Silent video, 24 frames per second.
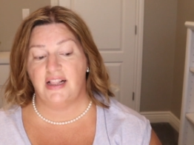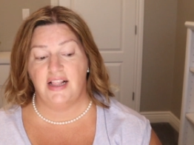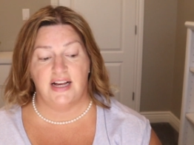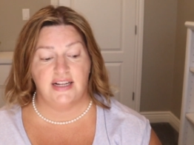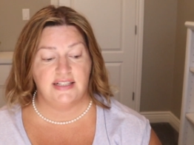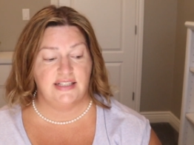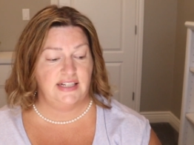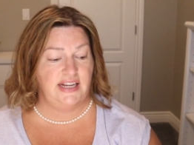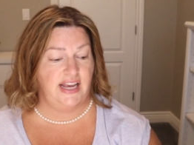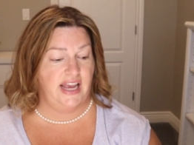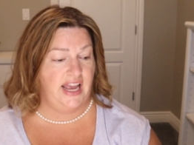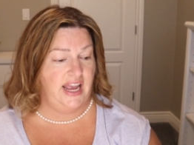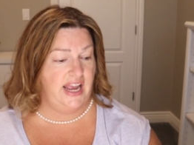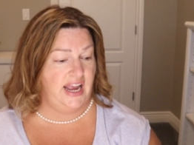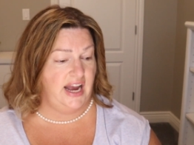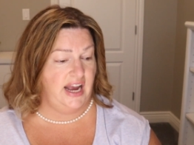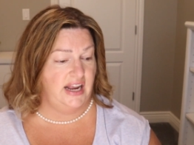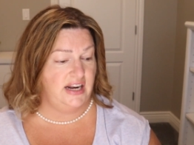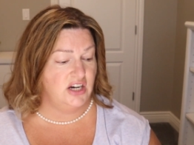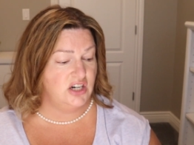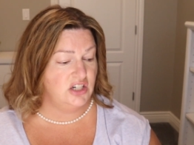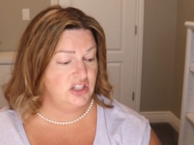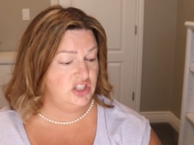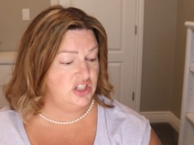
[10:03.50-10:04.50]
Glossier.
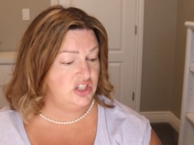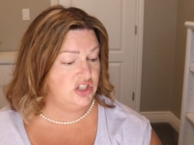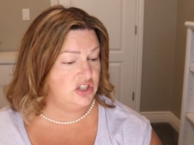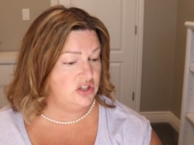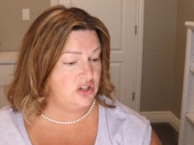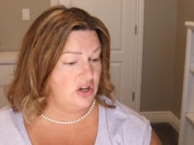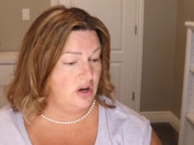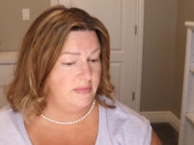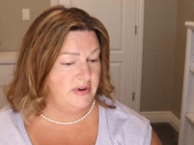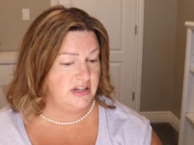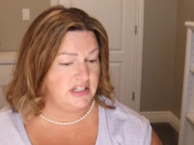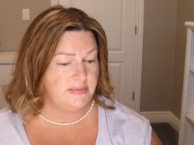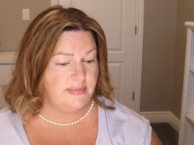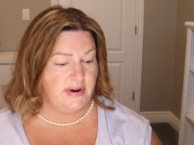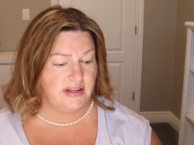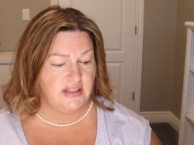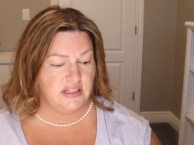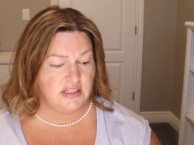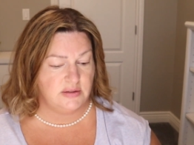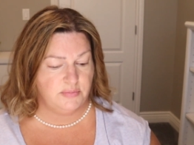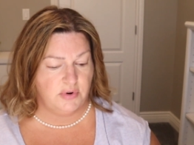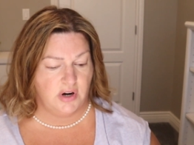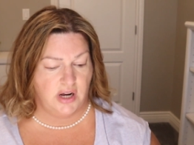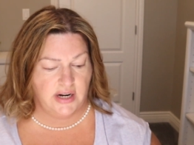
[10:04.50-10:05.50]
I'd heard so much about
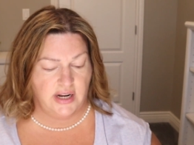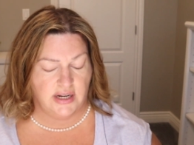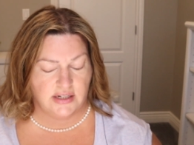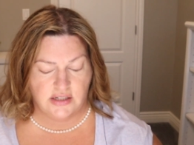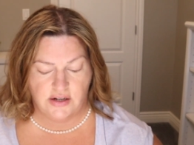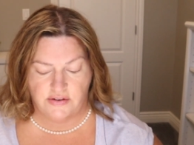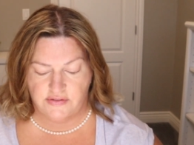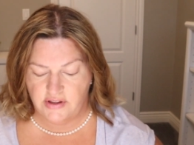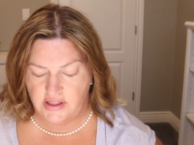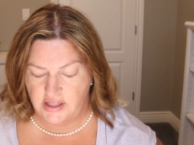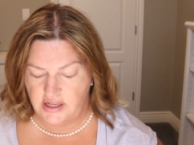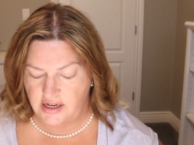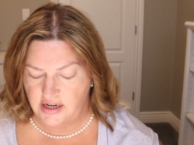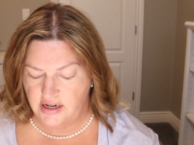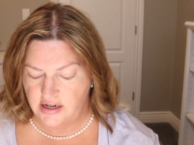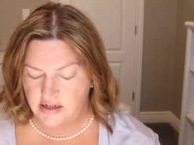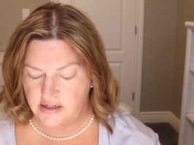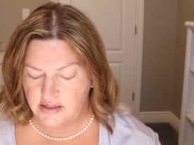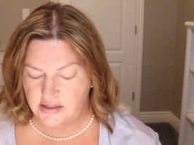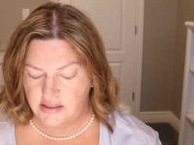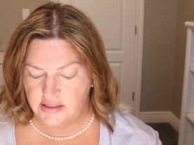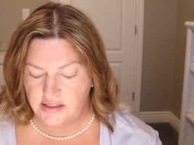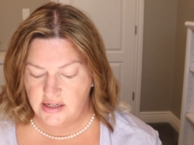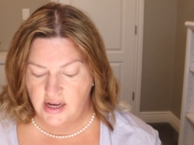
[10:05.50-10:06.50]
this product over the
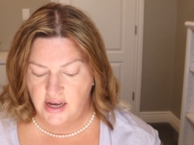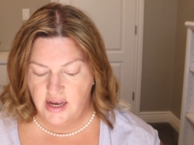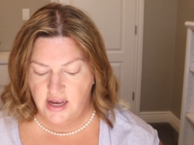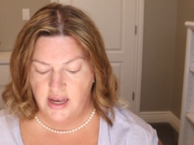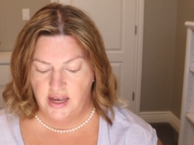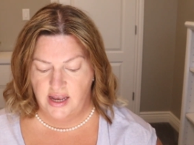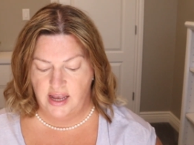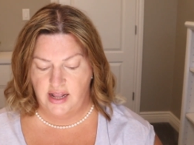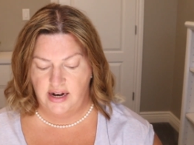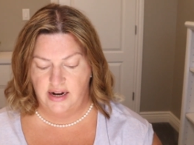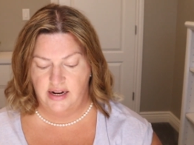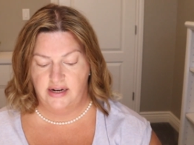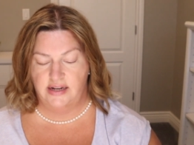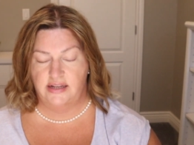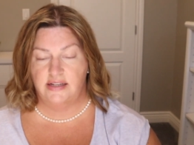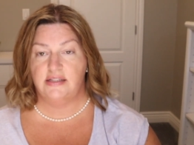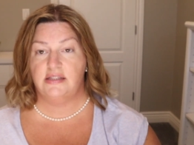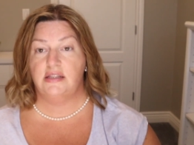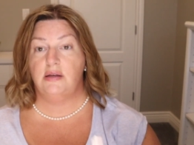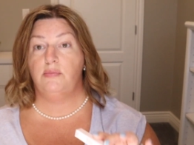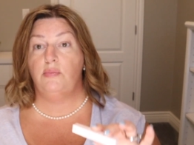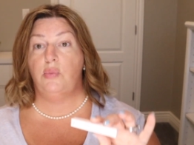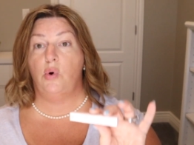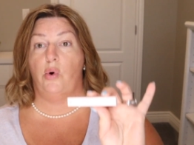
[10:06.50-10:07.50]
years, and it
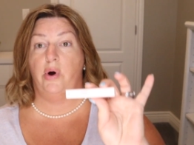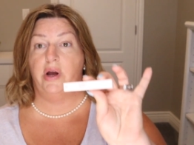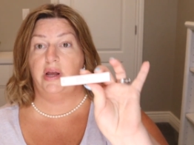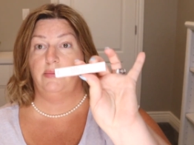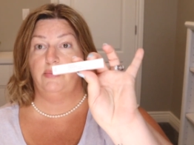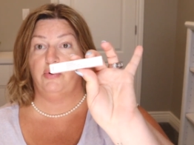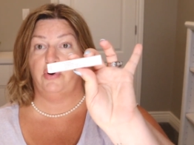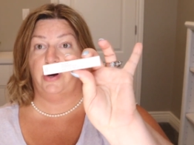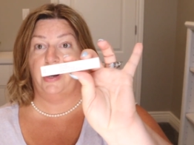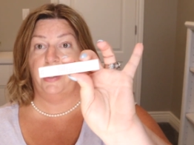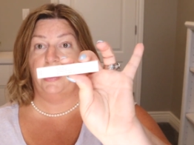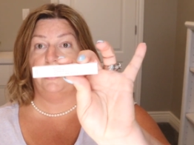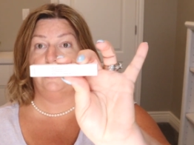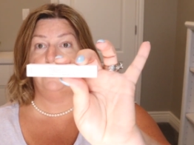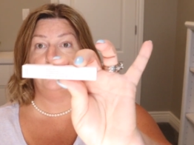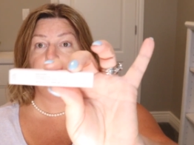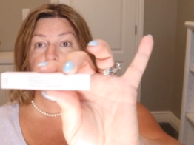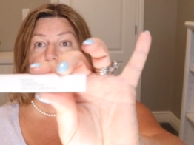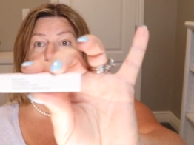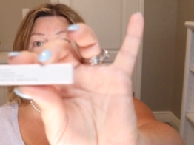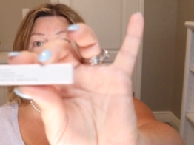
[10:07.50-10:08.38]
is the Boy Brow.